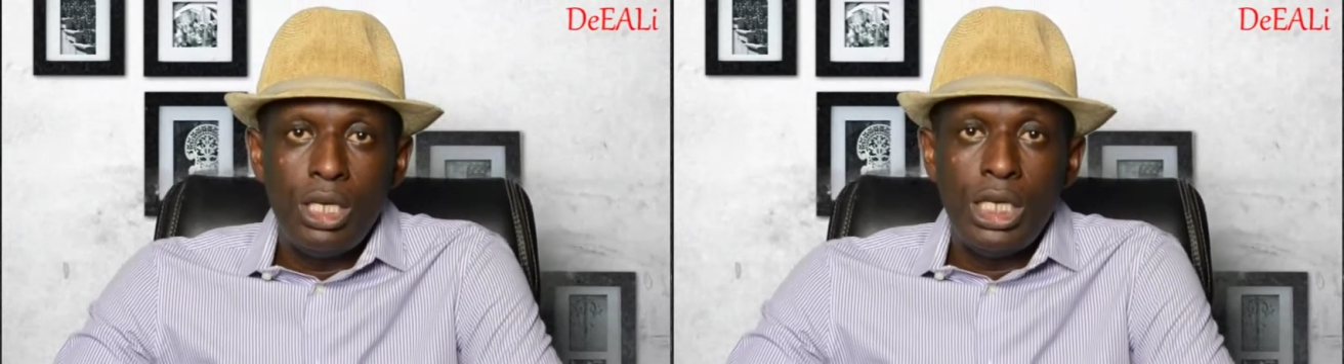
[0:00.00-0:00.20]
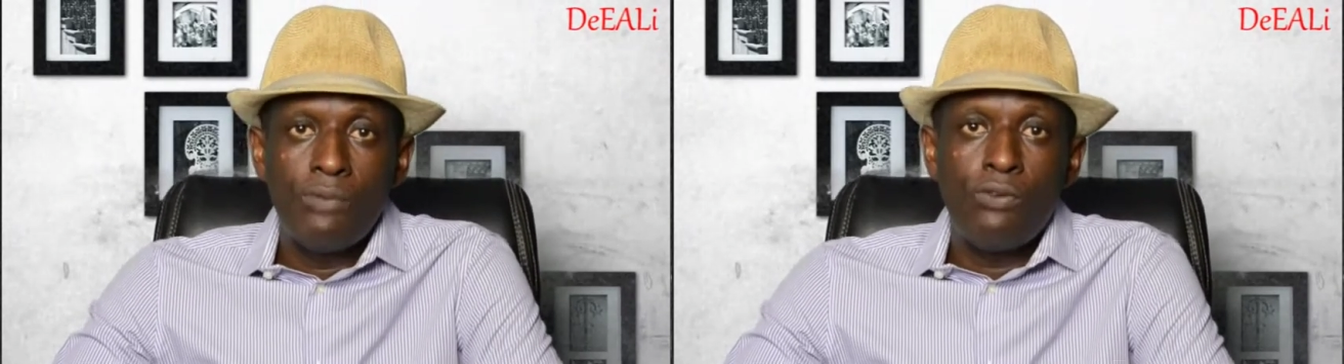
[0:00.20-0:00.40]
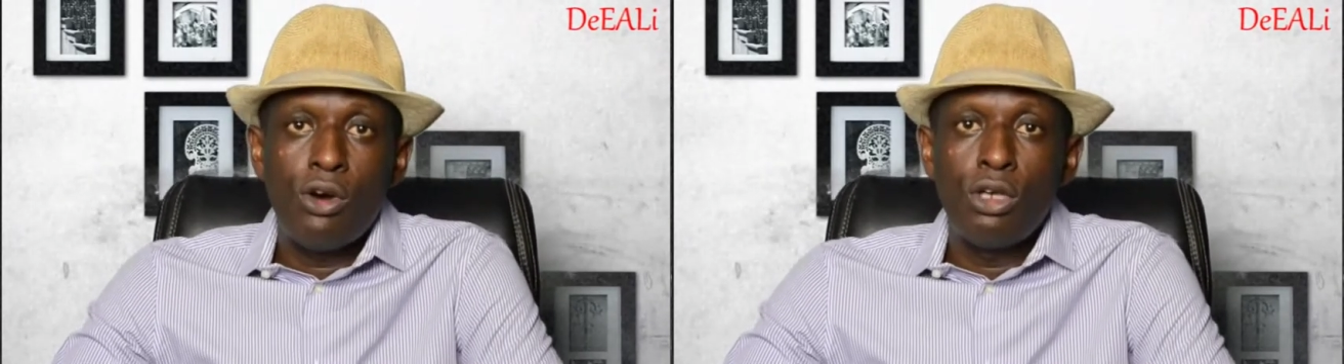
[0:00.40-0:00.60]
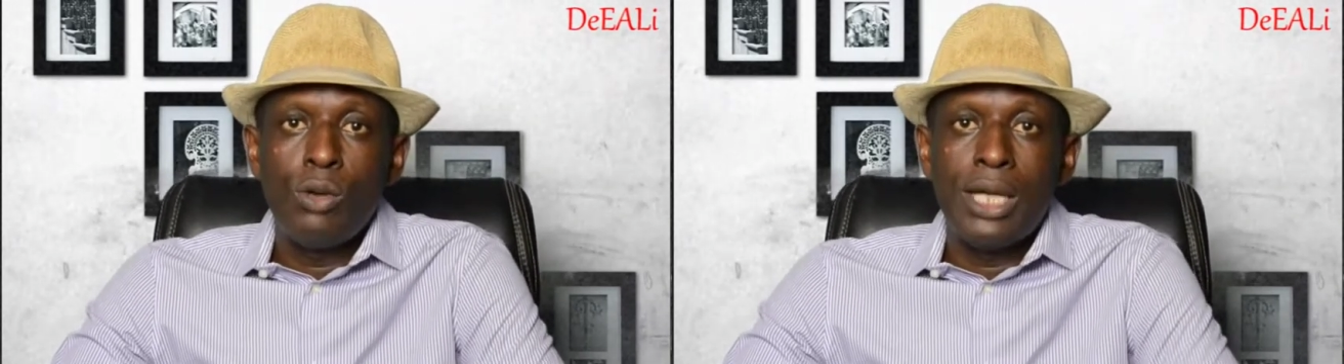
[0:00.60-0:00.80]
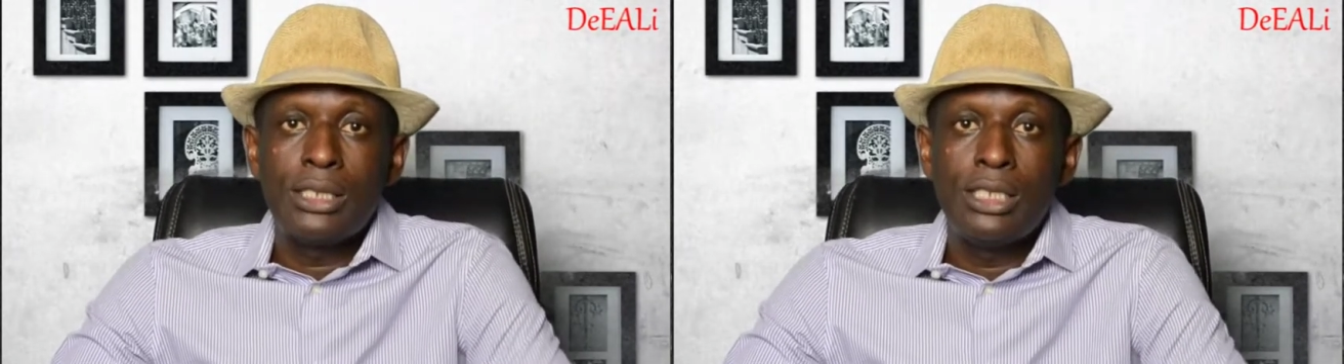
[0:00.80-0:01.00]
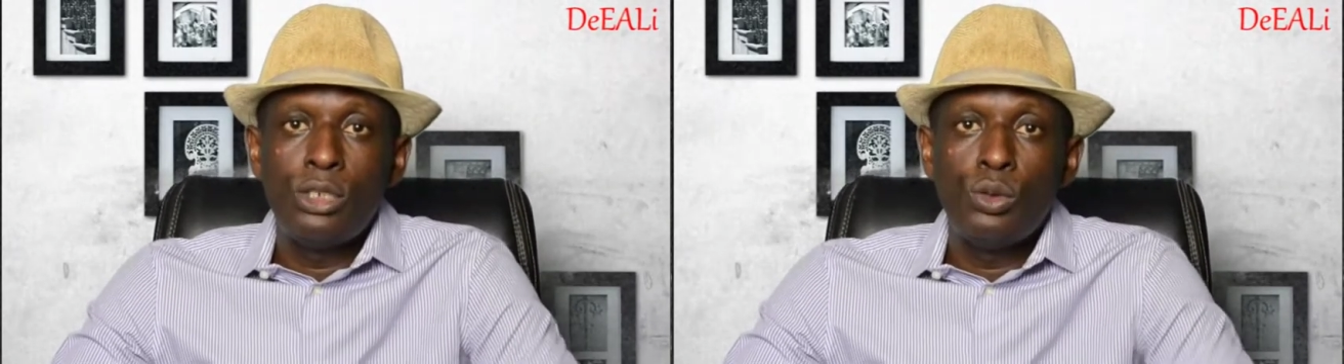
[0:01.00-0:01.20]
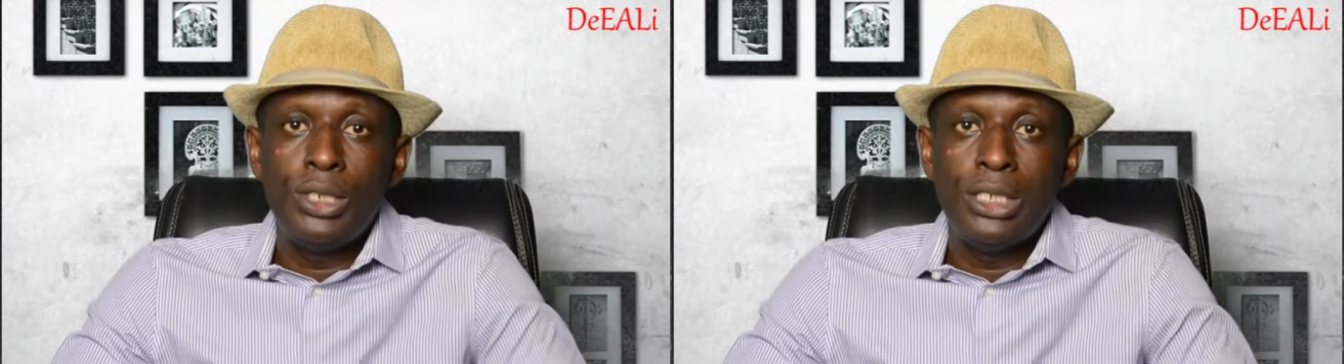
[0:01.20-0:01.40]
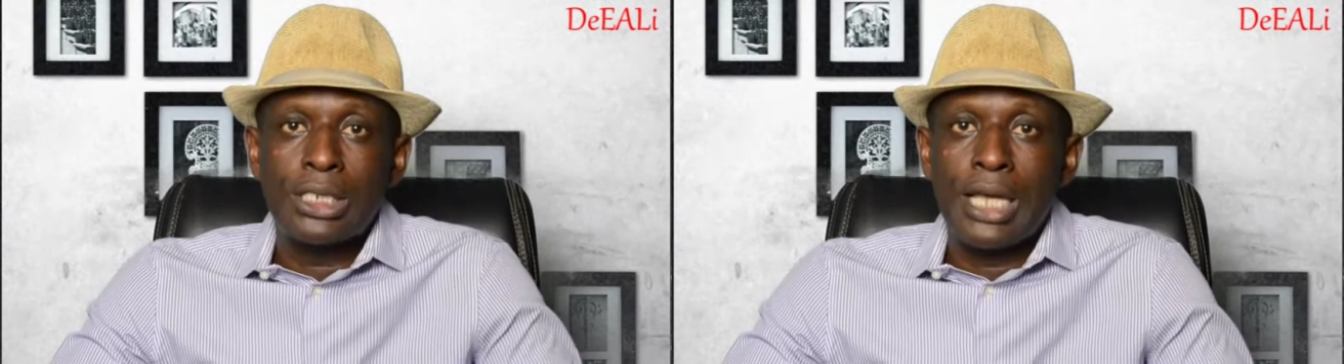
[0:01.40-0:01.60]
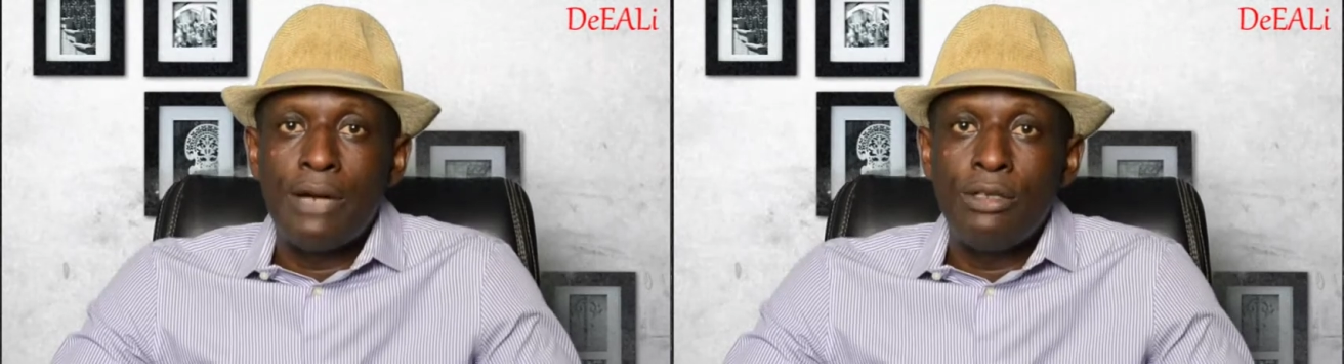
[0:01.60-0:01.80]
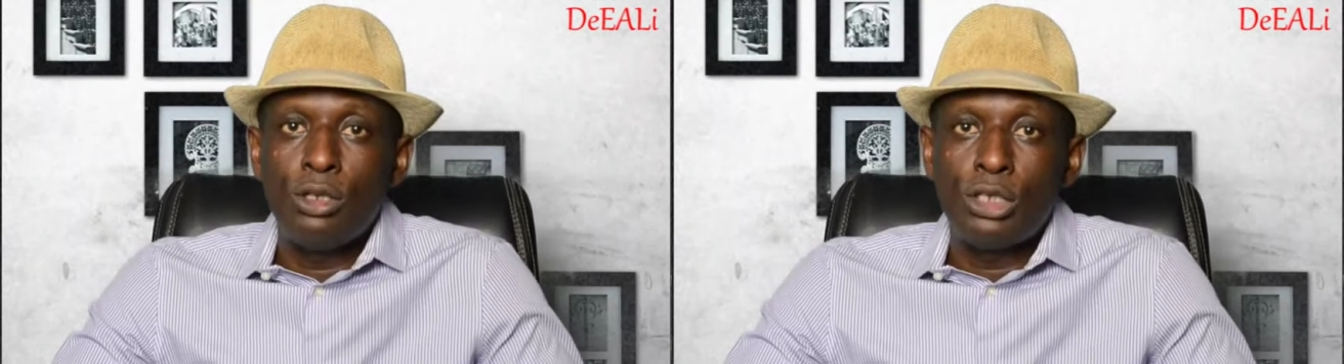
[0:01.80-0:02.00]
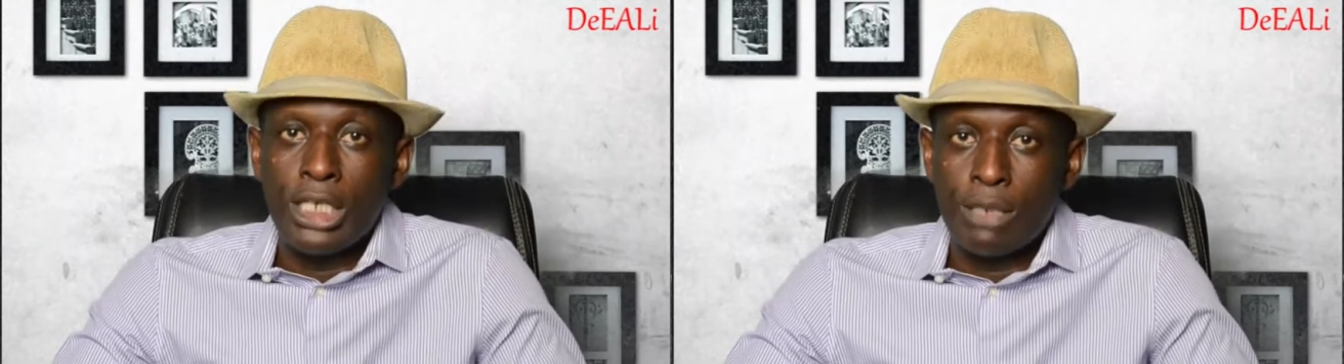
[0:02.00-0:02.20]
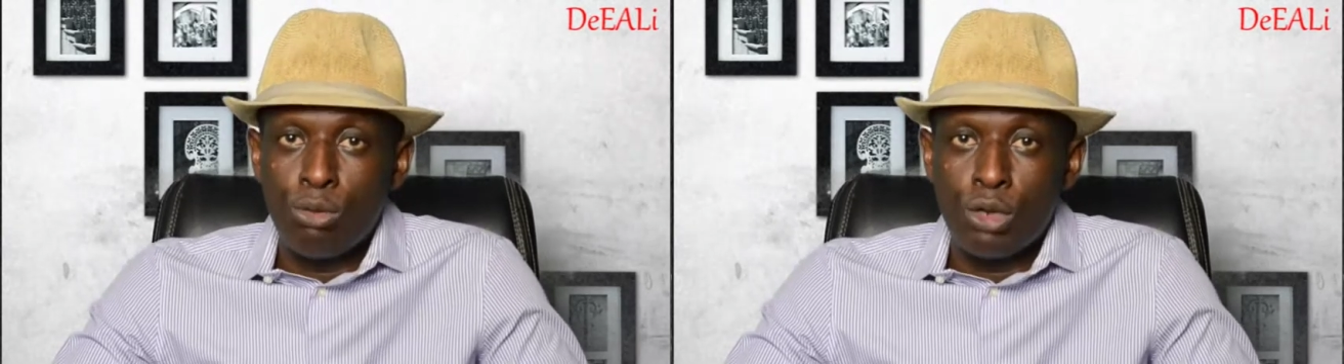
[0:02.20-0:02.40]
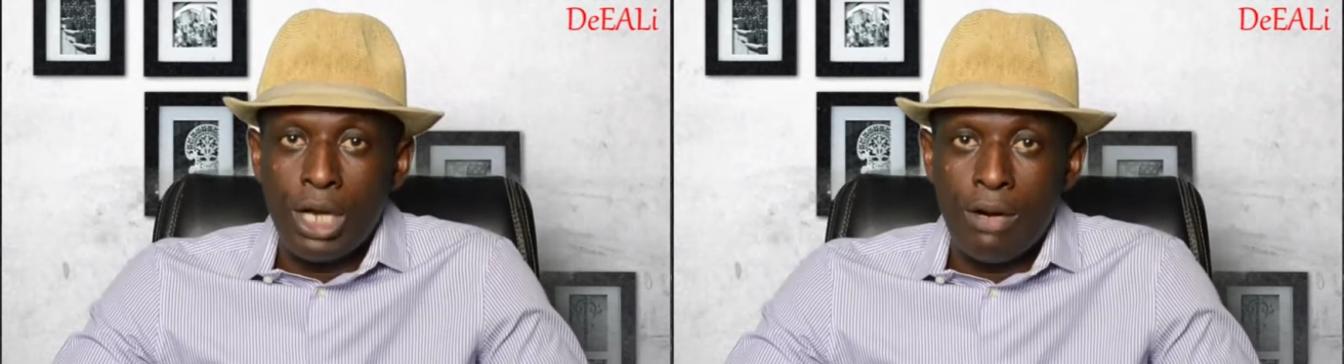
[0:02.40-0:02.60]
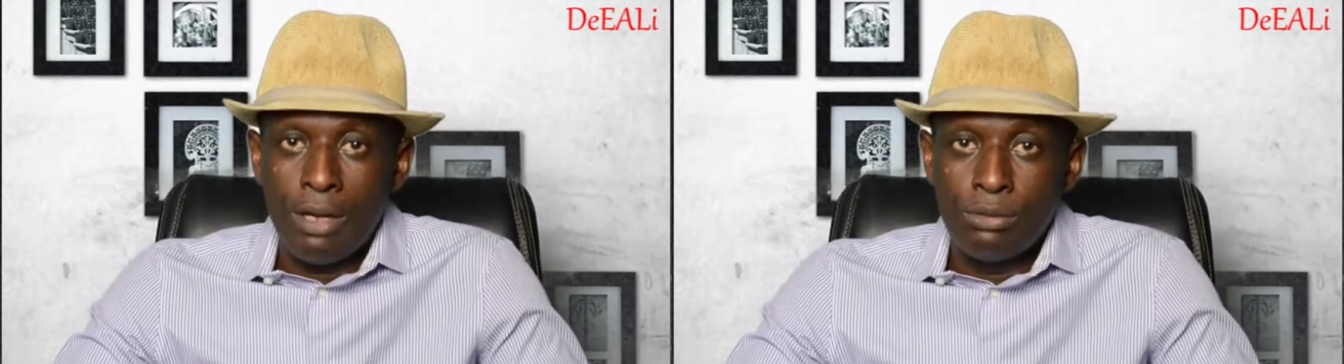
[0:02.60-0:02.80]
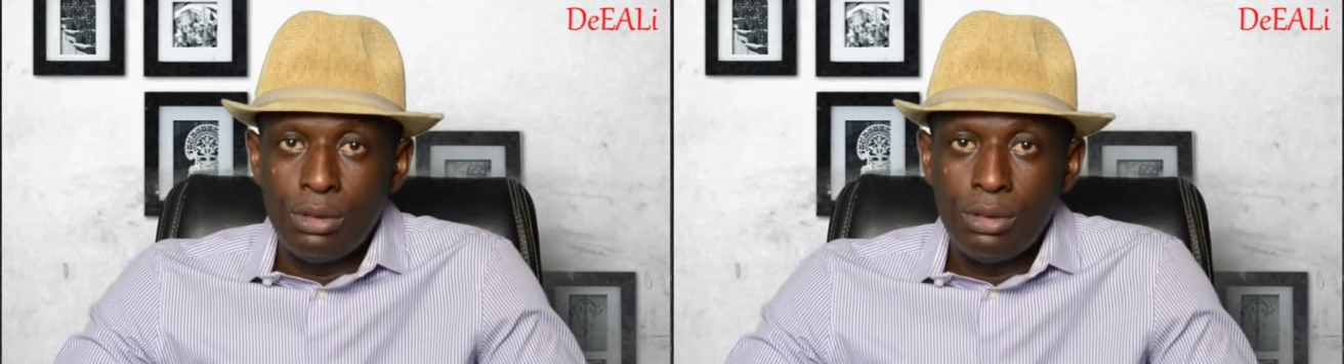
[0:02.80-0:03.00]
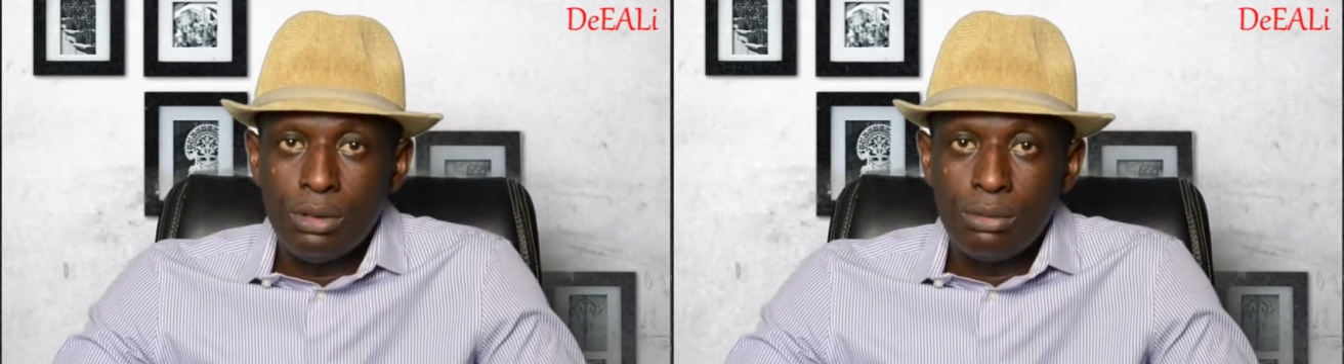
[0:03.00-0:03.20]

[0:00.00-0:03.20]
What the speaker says: if all you are still doing is carrying your checkbook around,